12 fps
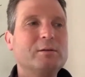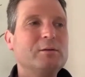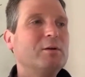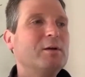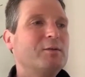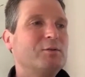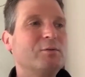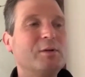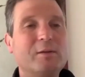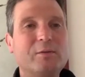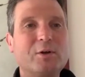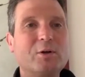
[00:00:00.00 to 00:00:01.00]
You're not doing
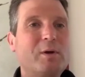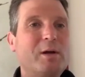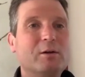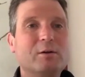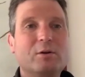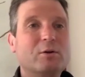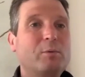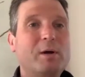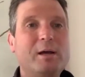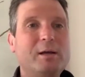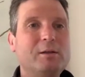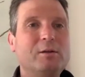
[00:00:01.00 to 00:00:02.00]
it their way or your
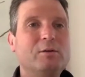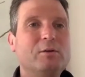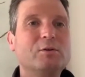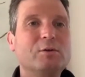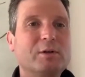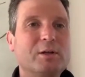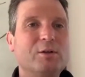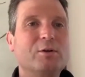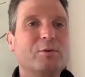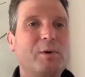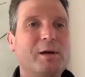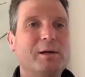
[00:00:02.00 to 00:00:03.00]
way. You're doing it
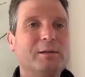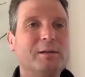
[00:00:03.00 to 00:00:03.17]
your way.